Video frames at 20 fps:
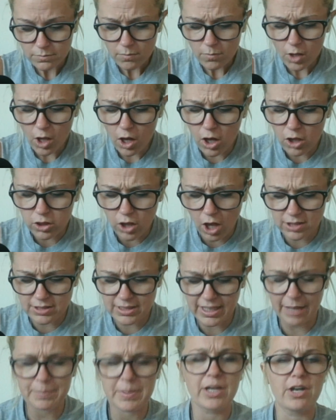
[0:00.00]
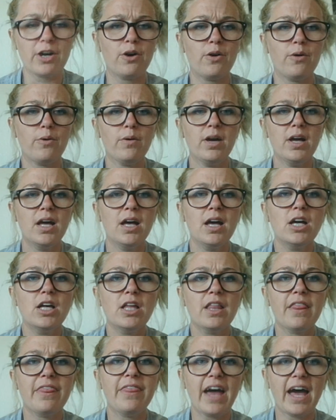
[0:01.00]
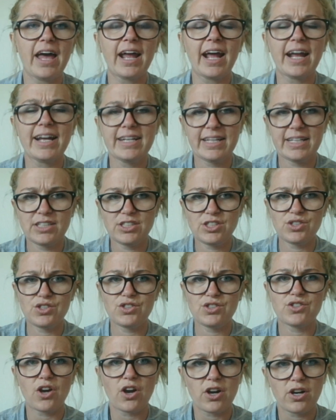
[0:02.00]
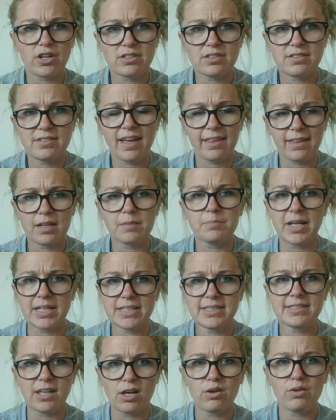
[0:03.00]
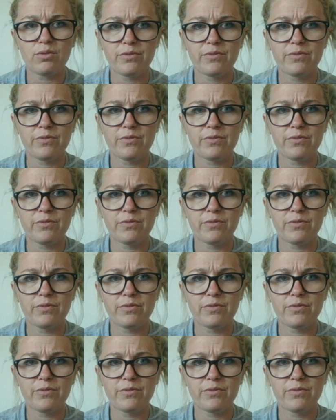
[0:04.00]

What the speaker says: a long time ago that I need to start telling myself